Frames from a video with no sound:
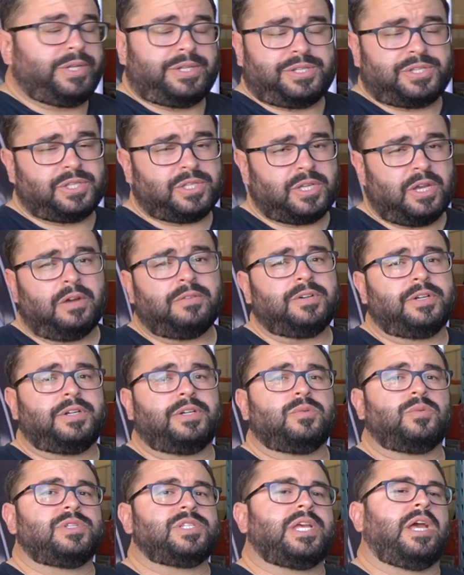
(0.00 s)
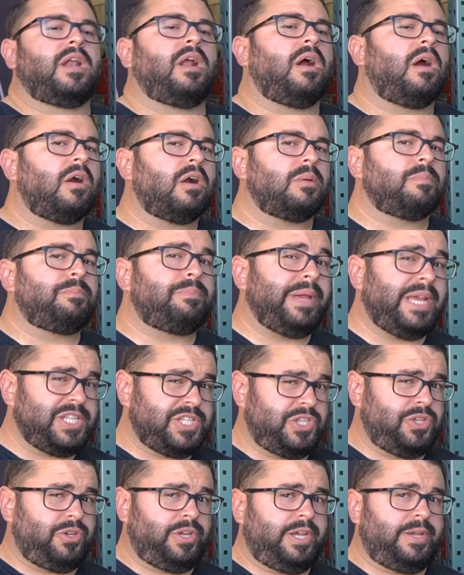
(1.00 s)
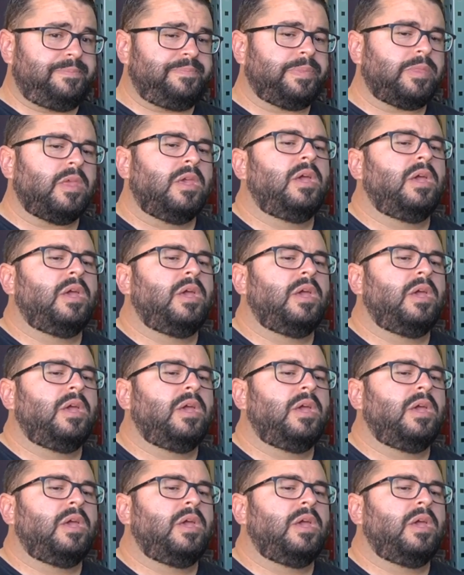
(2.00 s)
discovered was that our base unit,